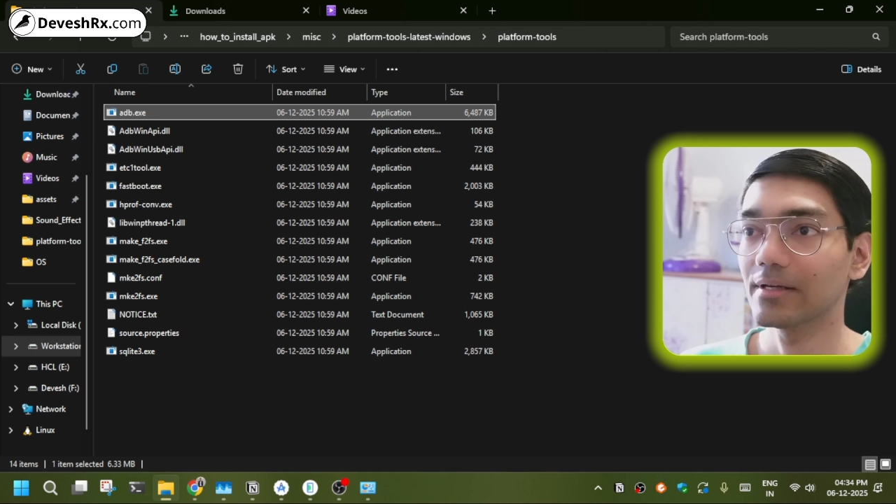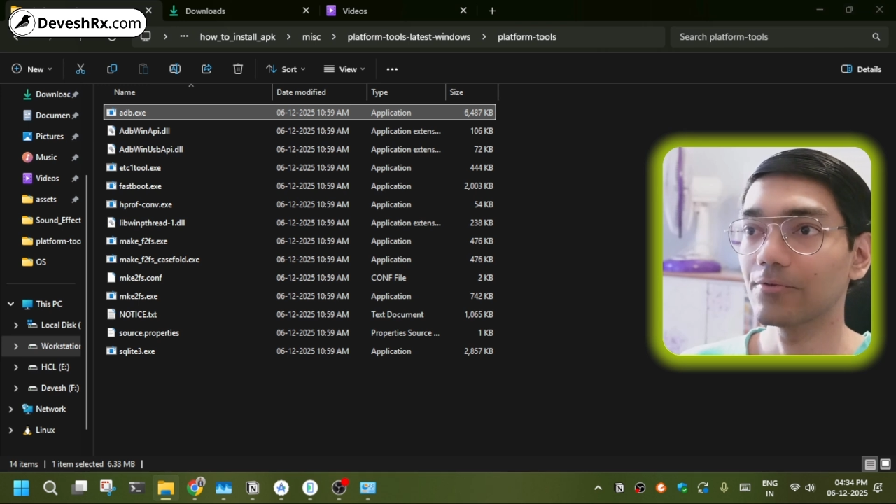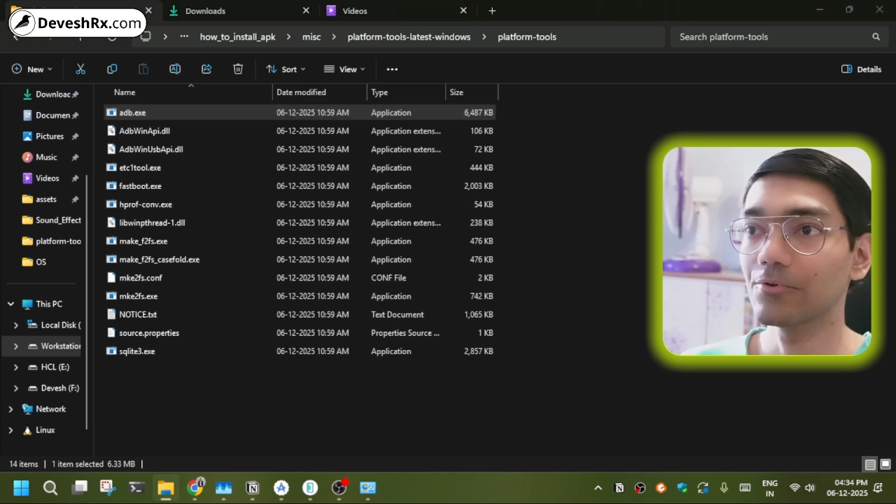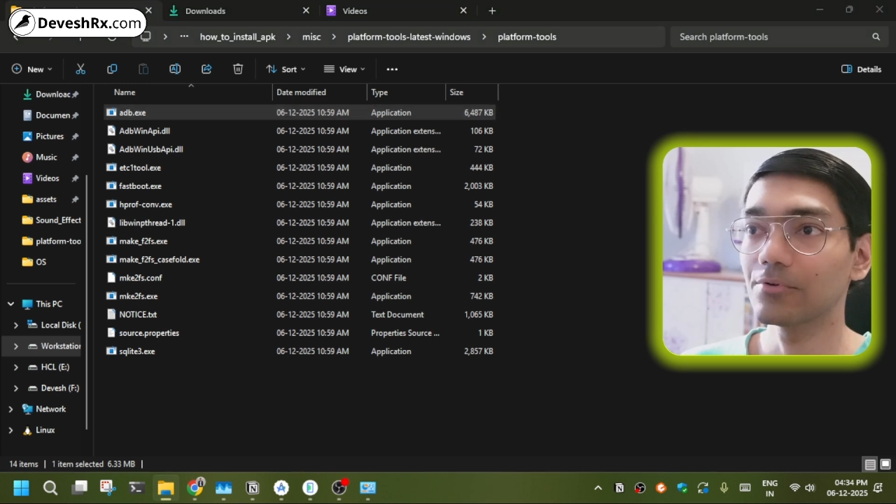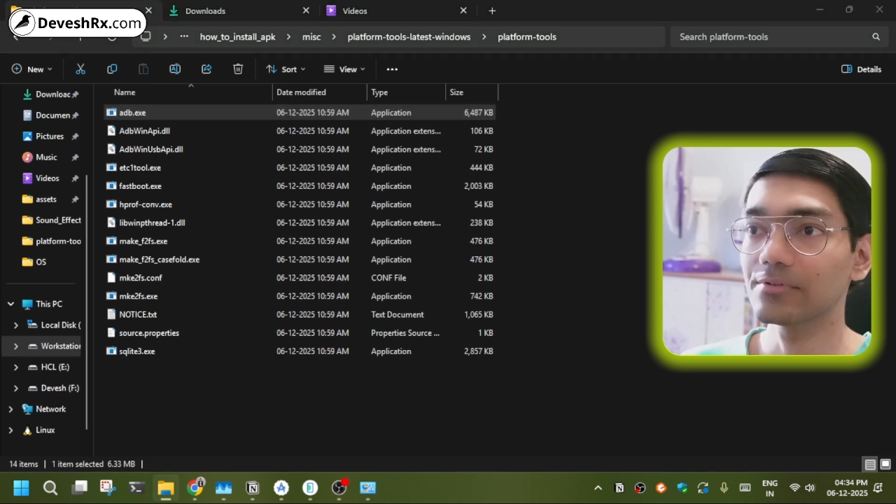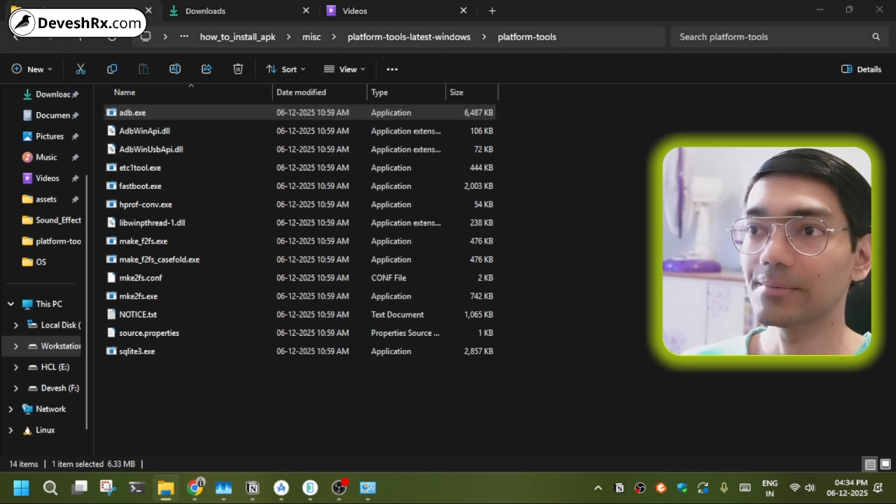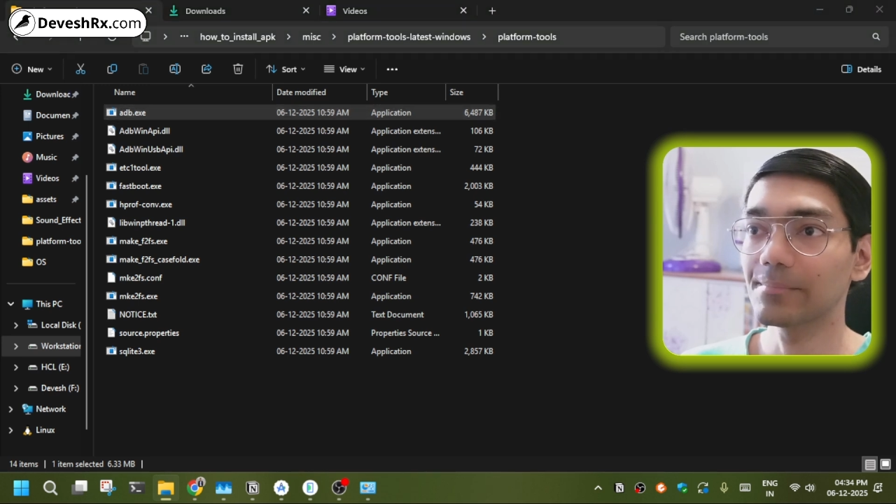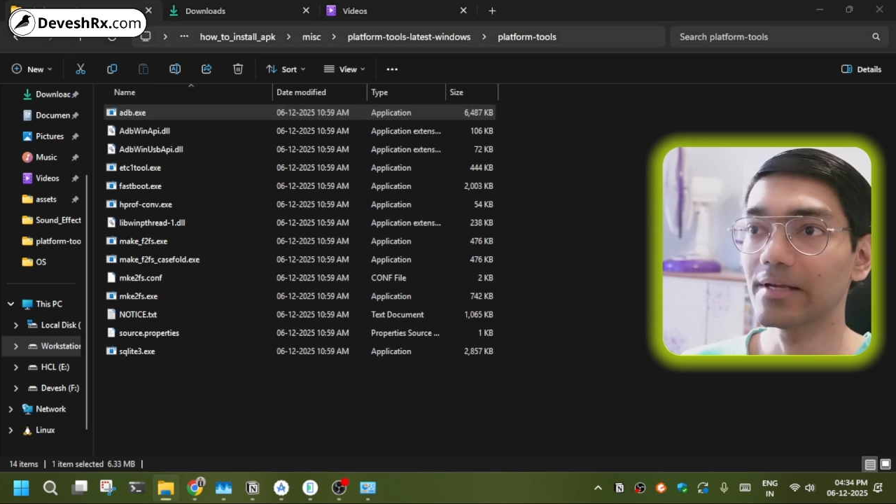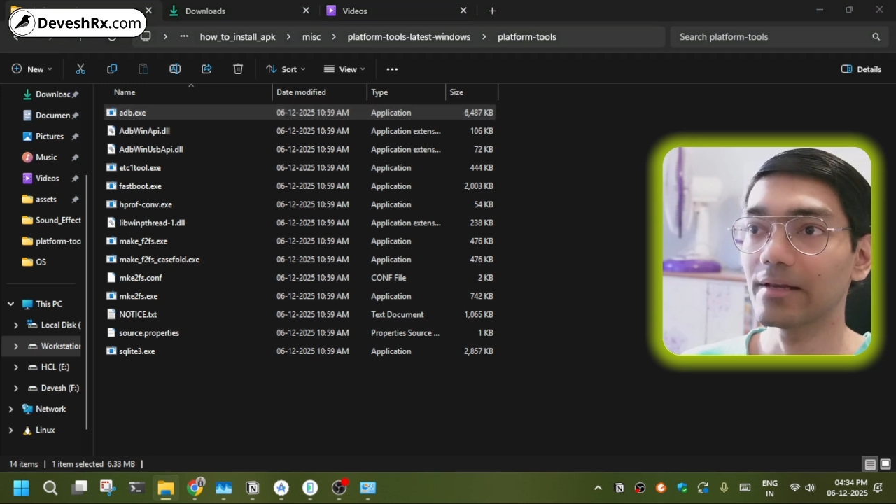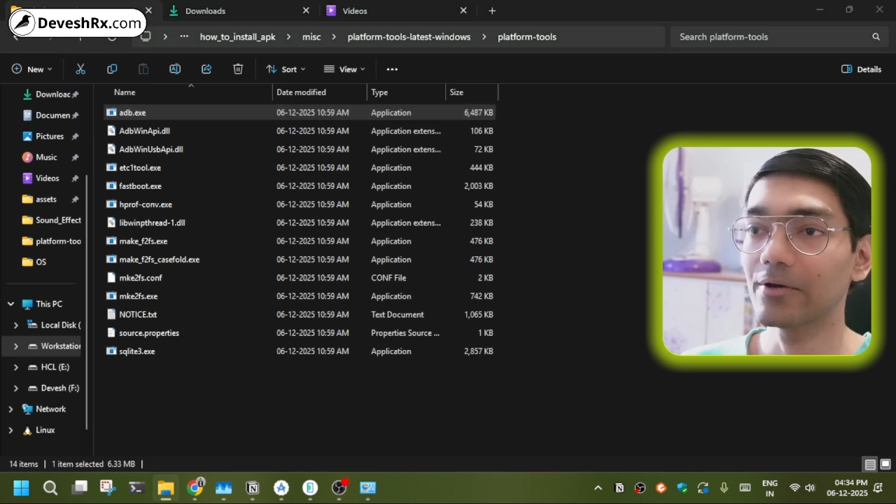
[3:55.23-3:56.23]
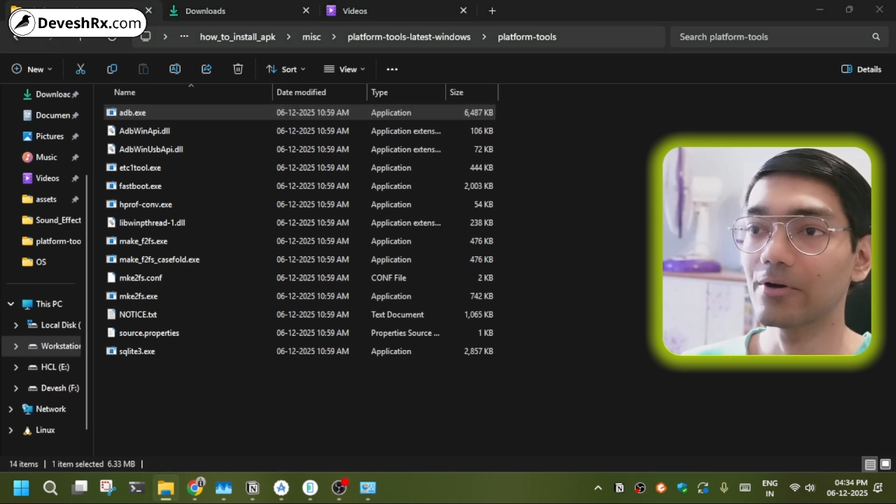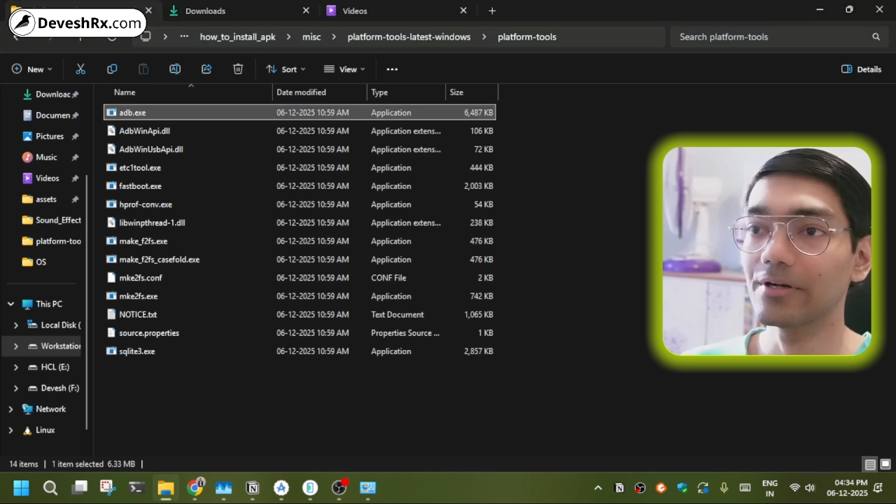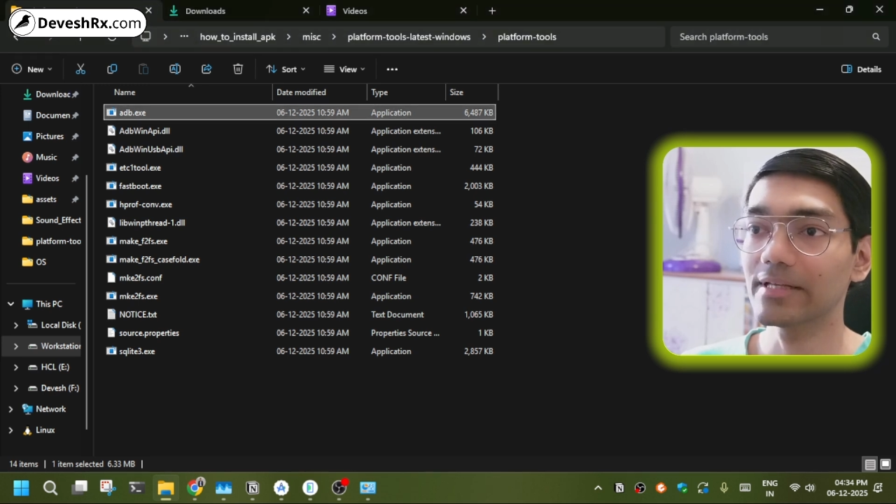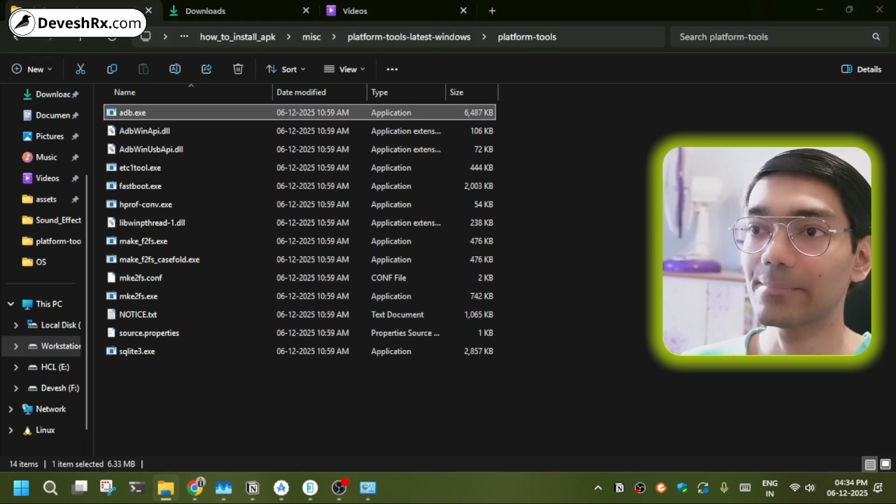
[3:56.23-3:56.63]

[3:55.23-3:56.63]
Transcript: If you simply click on this